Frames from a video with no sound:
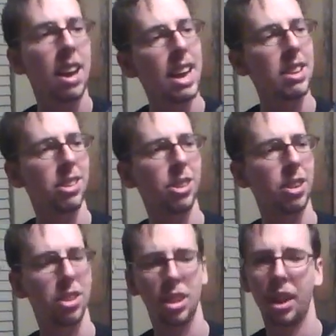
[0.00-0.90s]
It's
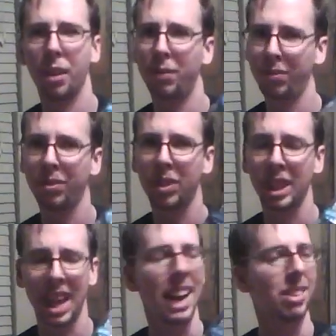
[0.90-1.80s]
just the
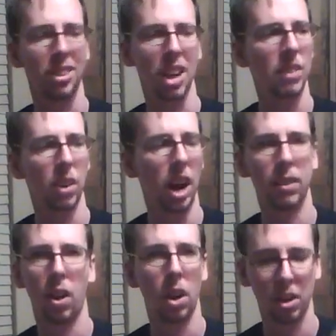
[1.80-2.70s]
cases I have
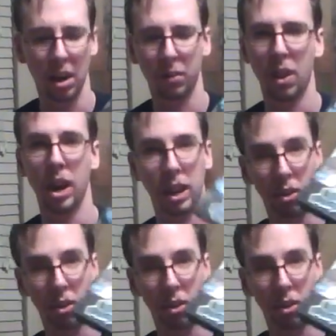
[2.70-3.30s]
a hard time finding.